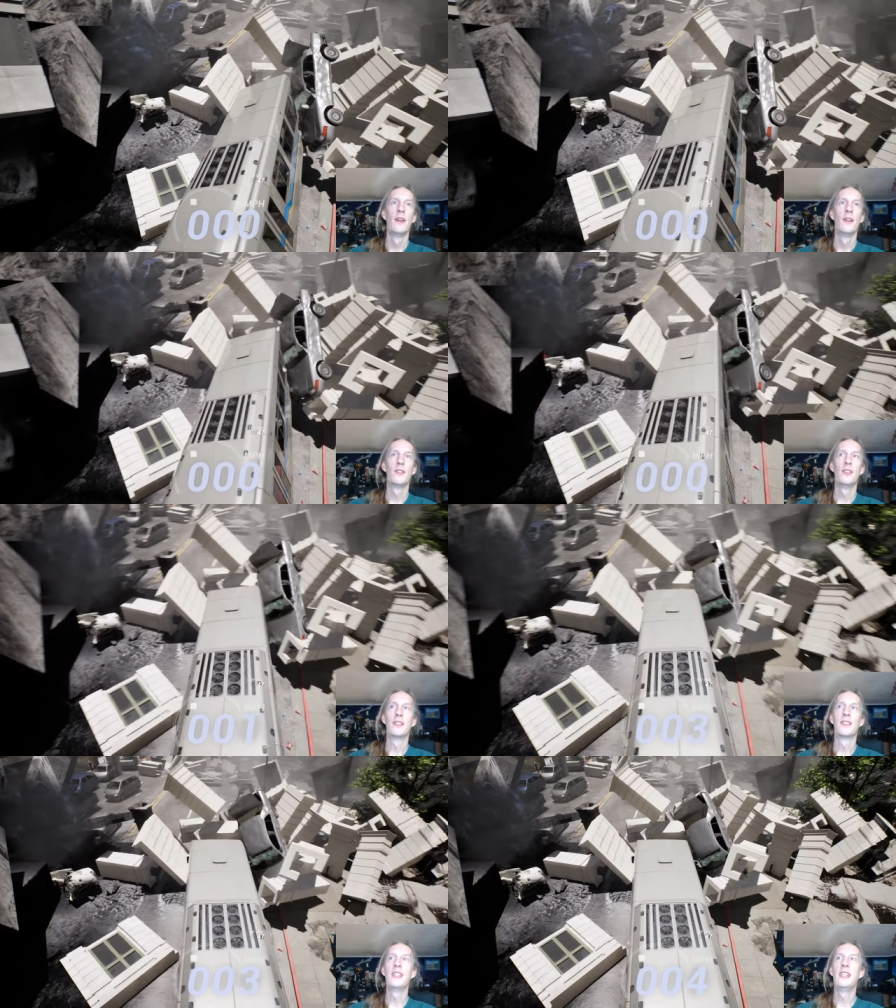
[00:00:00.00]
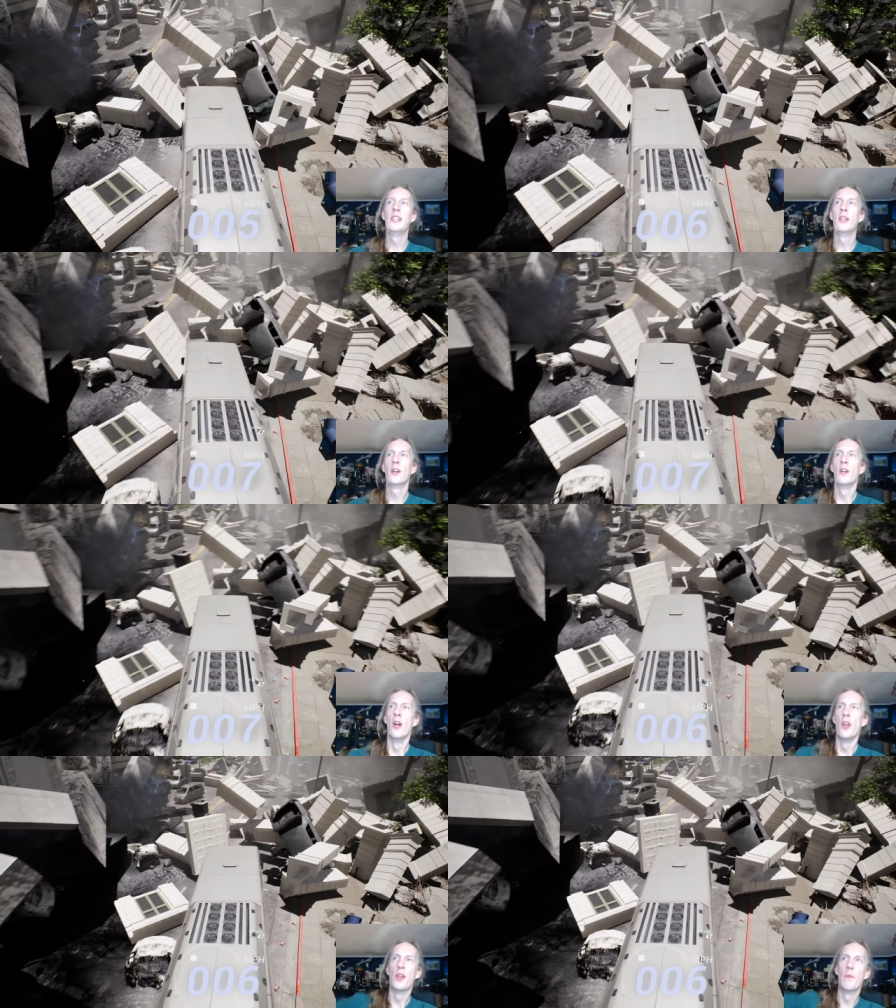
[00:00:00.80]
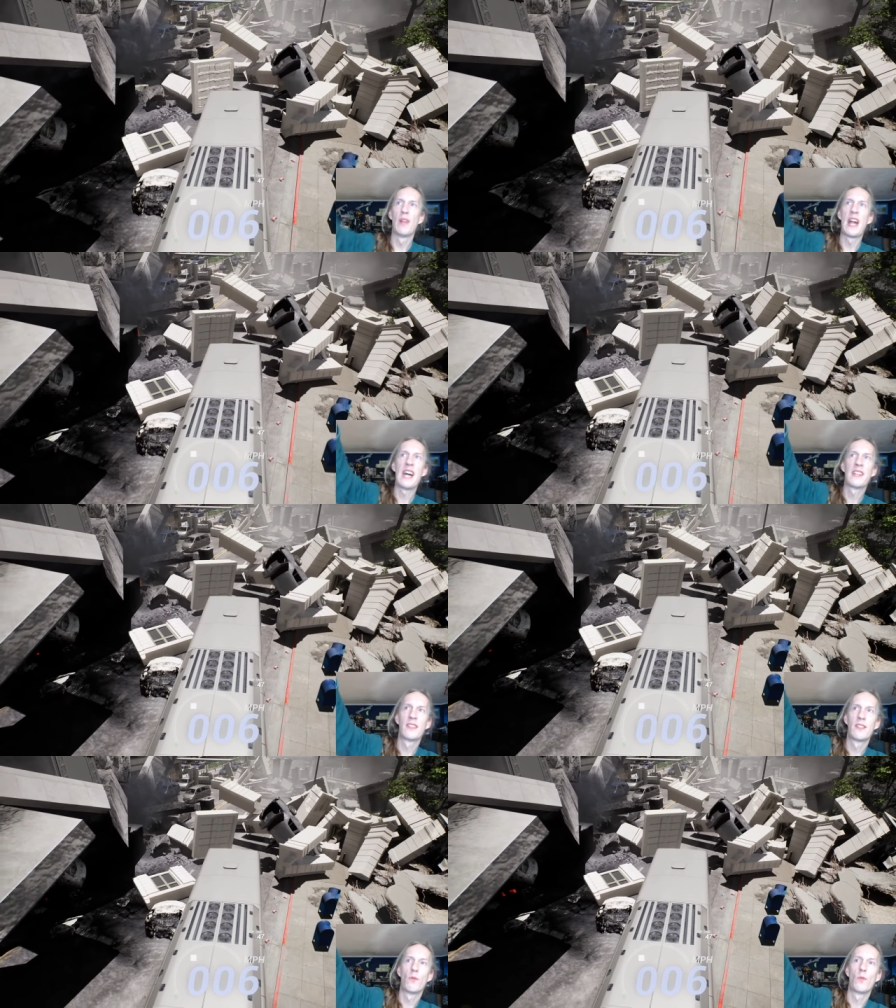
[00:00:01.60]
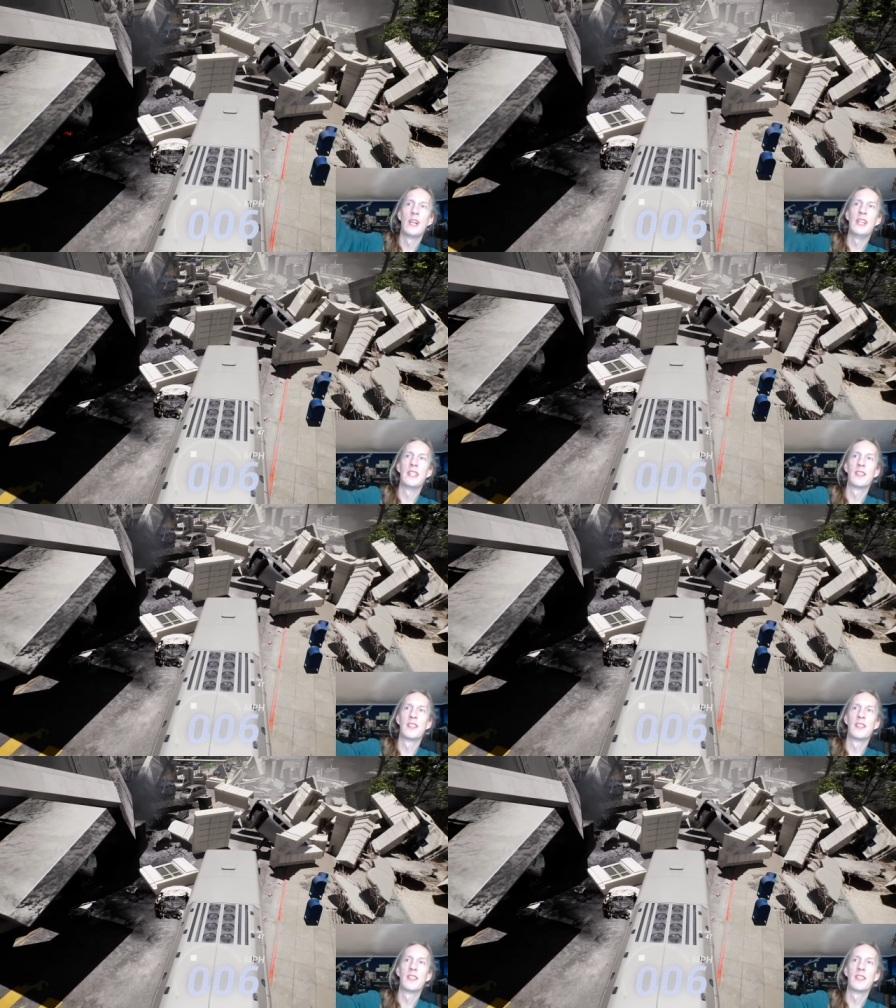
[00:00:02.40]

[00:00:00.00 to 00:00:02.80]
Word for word: So you can see here the blast radius